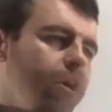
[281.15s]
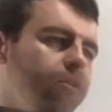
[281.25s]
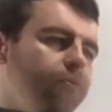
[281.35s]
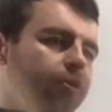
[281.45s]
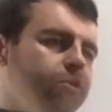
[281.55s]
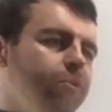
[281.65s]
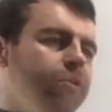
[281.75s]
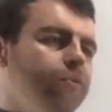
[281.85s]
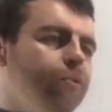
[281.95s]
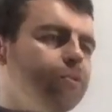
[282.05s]
The first one,
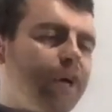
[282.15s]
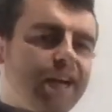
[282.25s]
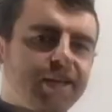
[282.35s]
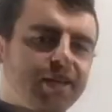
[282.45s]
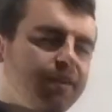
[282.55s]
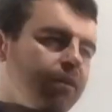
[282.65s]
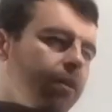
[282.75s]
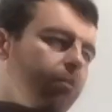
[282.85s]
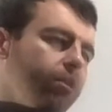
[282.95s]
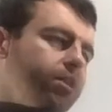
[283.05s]
you have a quadratic.
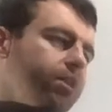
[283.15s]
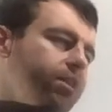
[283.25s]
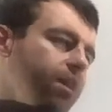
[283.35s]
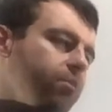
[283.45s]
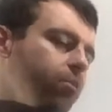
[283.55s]
I want you to tell me,